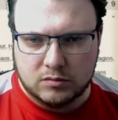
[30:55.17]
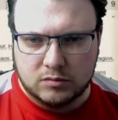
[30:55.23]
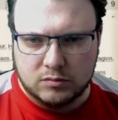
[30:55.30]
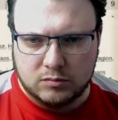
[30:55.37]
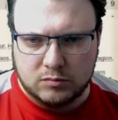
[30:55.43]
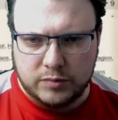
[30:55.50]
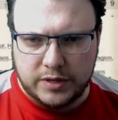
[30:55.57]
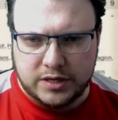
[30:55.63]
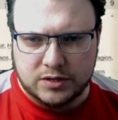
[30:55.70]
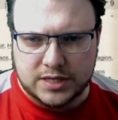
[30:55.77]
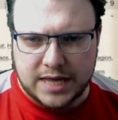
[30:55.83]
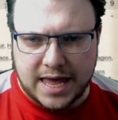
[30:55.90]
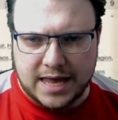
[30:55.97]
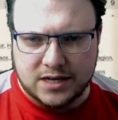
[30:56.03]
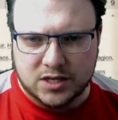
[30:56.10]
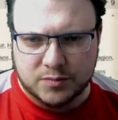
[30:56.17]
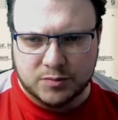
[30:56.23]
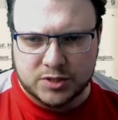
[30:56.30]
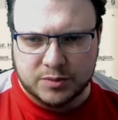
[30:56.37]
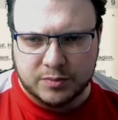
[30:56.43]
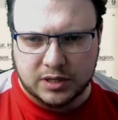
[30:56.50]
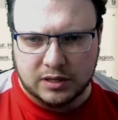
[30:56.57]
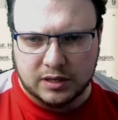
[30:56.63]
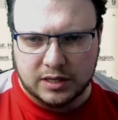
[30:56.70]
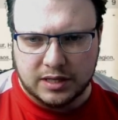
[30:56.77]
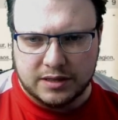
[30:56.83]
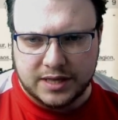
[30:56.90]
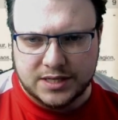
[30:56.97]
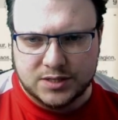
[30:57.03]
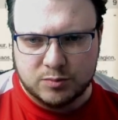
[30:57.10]
we could end up something like
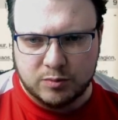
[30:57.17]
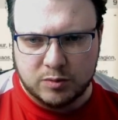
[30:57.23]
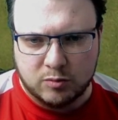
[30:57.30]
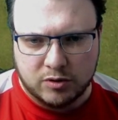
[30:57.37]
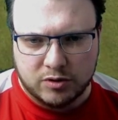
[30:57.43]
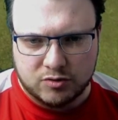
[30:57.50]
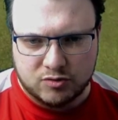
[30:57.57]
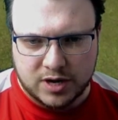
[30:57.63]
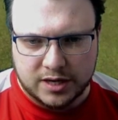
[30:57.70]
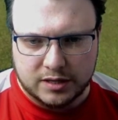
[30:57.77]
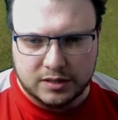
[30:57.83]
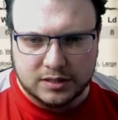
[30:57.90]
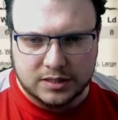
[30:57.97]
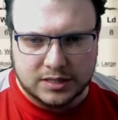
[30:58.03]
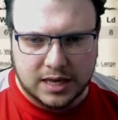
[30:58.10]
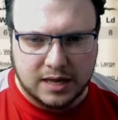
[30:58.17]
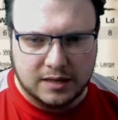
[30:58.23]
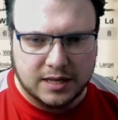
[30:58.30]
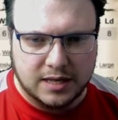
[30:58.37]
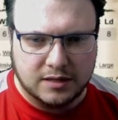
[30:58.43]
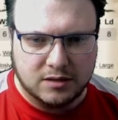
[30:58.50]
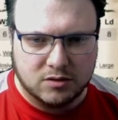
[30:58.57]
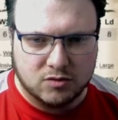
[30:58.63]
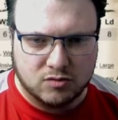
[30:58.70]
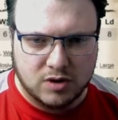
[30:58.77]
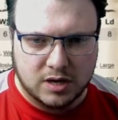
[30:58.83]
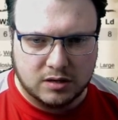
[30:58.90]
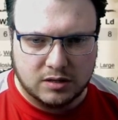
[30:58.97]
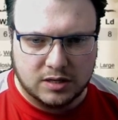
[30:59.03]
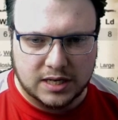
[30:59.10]
this with one of the dragons, and then the other
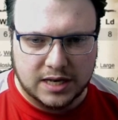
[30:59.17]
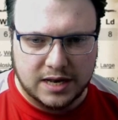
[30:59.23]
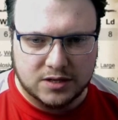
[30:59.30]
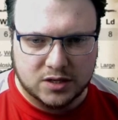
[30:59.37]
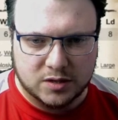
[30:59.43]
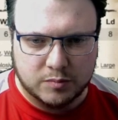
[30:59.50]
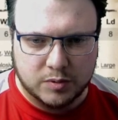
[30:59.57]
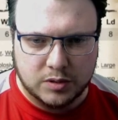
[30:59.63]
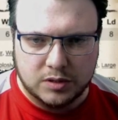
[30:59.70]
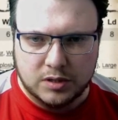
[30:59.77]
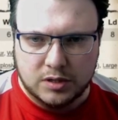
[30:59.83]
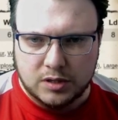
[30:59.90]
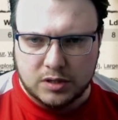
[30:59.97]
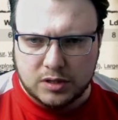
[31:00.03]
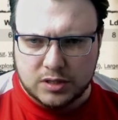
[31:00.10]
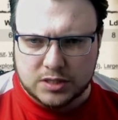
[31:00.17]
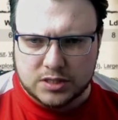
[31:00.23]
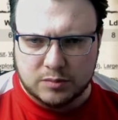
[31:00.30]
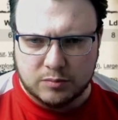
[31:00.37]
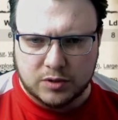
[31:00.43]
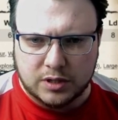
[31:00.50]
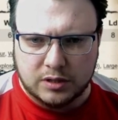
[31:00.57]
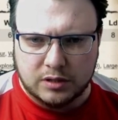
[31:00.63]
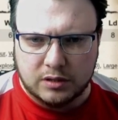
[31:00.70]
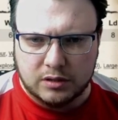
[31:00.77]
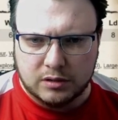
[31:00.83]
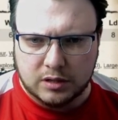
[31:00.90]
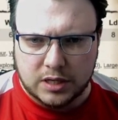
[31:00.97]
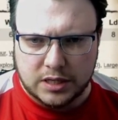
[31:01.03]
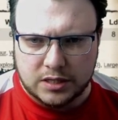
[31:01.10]
dragon can end up something
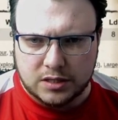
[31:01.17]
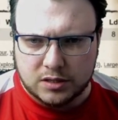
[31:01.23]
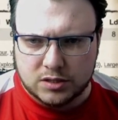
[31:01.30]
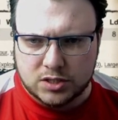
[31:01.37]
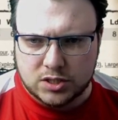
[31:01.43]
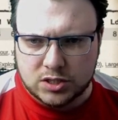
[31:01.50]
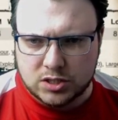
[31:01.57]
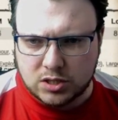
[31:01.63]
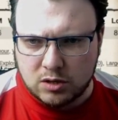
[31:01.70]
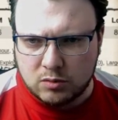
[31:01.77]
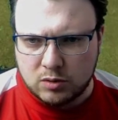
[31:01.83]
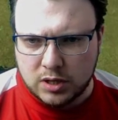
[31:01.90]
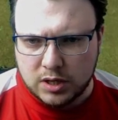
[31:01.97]
like so.